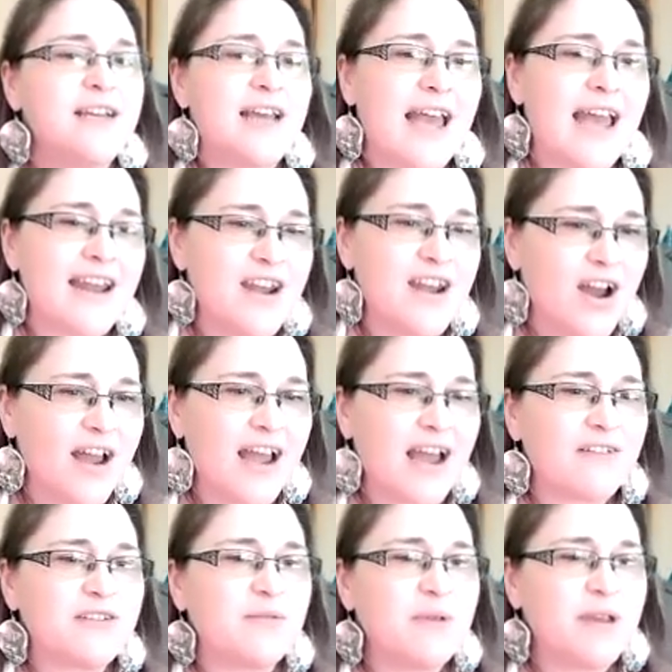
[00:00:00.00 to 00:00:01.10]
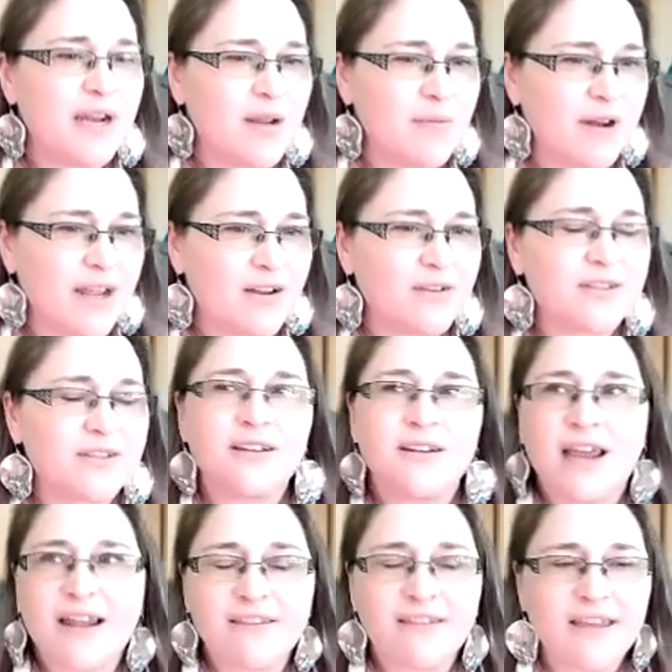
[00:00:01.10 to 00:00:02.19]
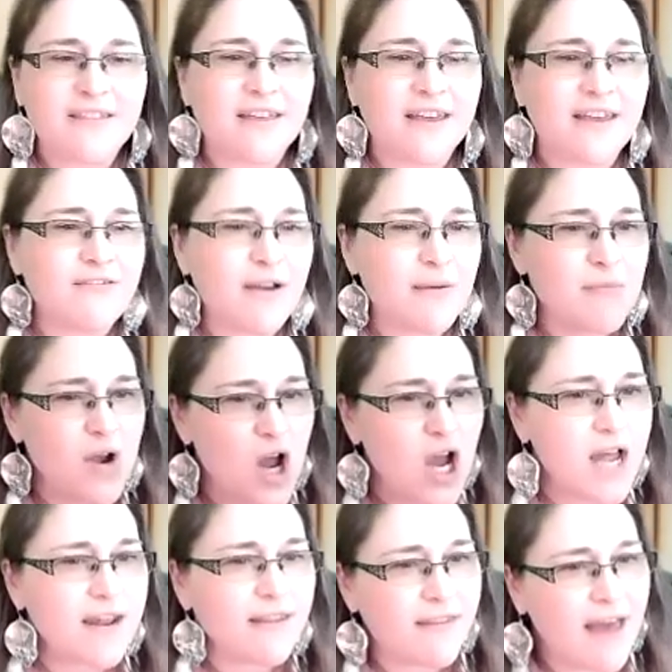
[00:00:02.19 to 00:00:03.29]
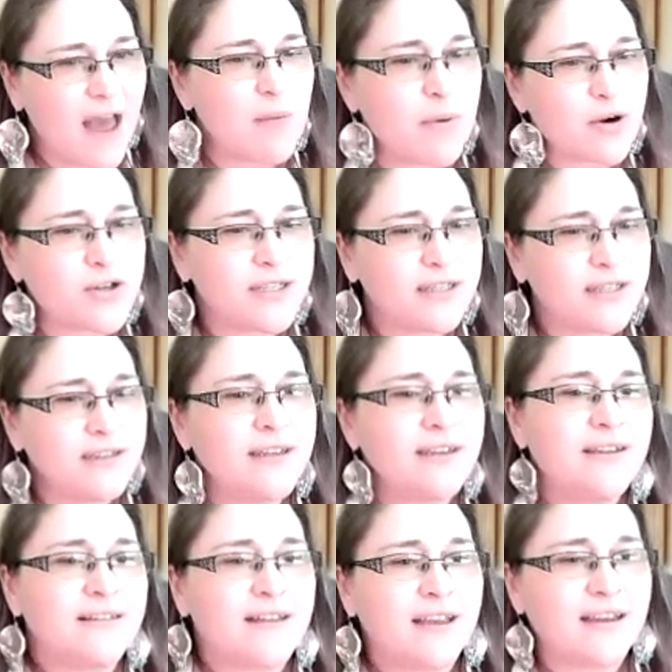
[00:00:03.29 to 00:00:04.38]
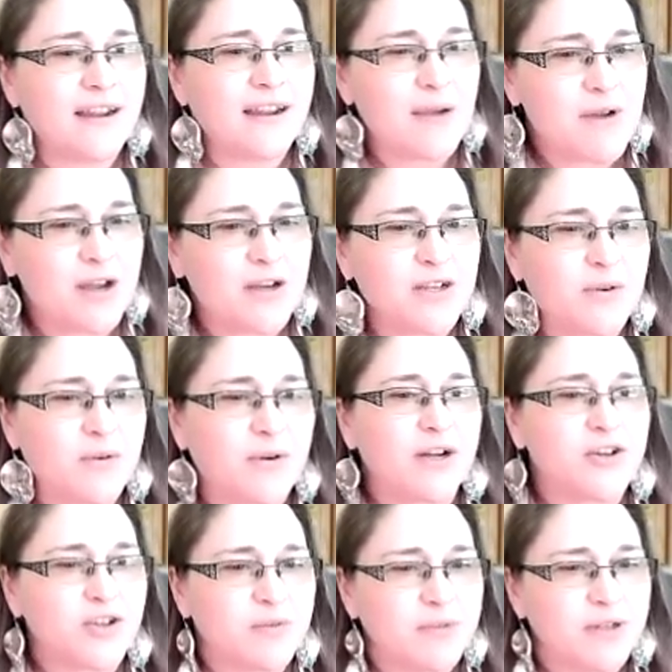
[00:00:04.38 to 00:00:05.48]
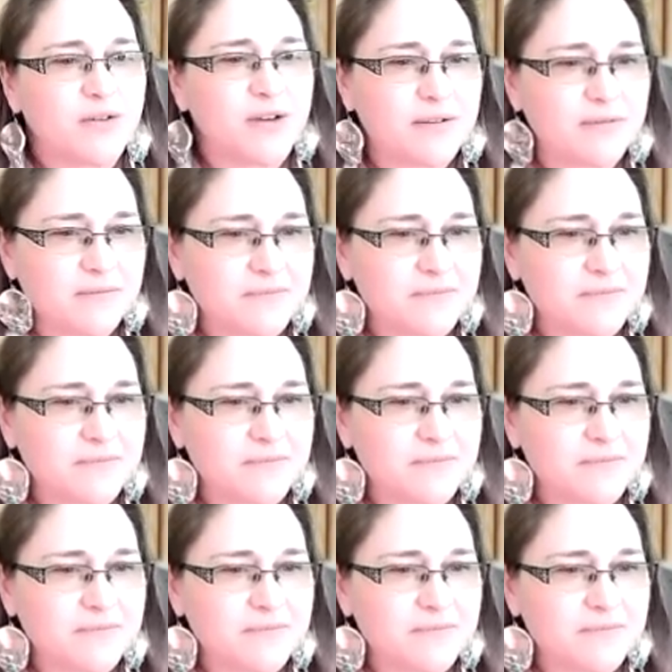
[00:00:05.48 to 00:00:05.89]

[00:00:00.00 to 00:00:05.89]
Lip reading: and not have to be anybody else and think that if I'm not that person, that I'm not doing what I should be doing.